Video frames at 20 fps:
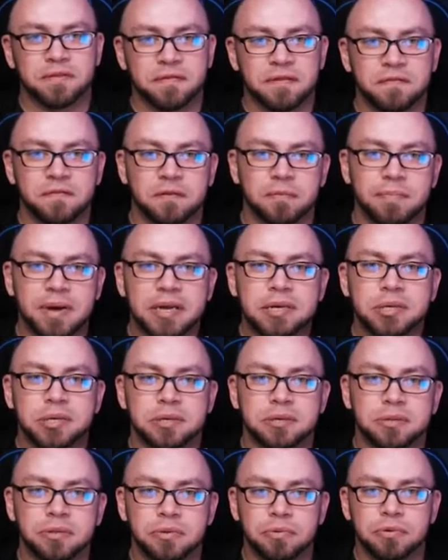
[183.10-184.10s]
of
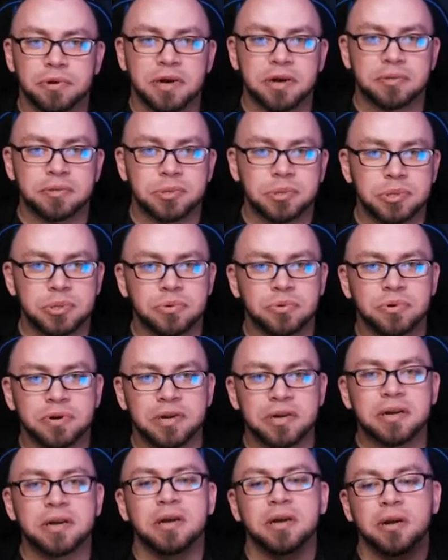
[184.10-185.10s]
information throughout the
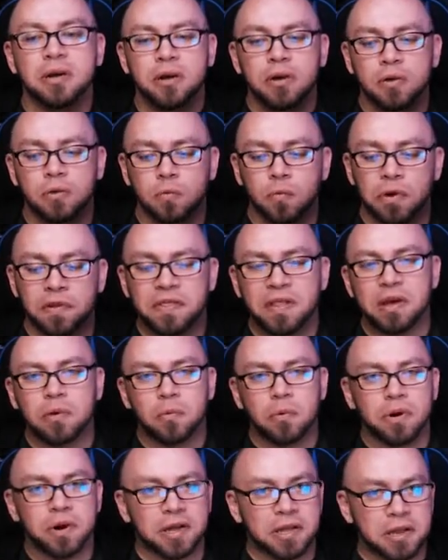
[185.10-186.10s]
story when they
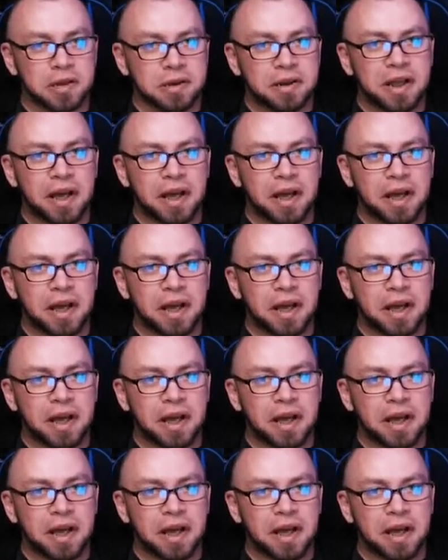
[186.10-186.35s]
work in